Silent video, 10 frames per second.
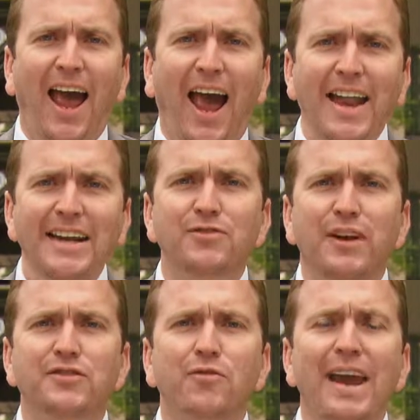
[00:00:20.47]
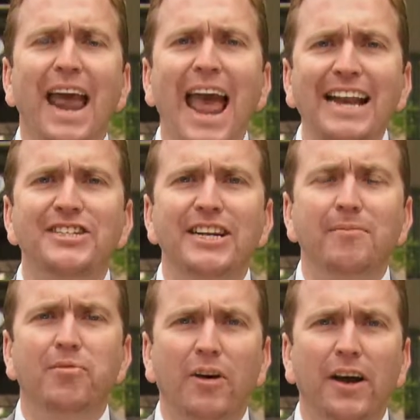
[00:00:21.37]
An interest rate hedging
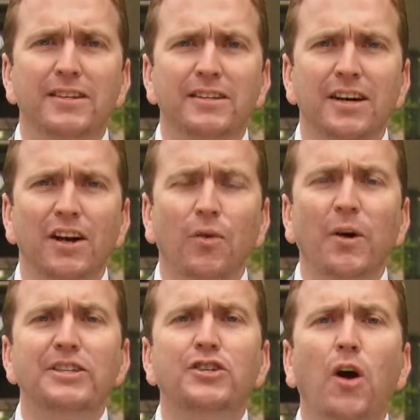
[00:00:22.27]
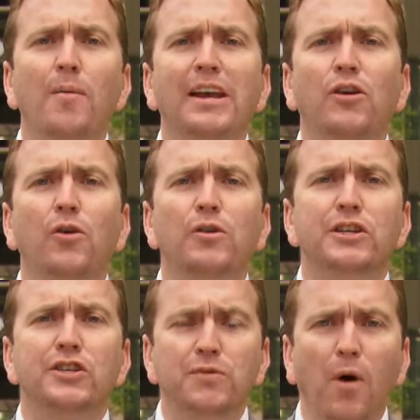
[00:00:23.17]
product, or what is commonly called a
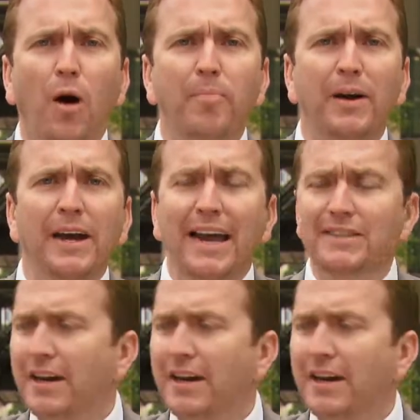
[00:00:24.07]
swap, is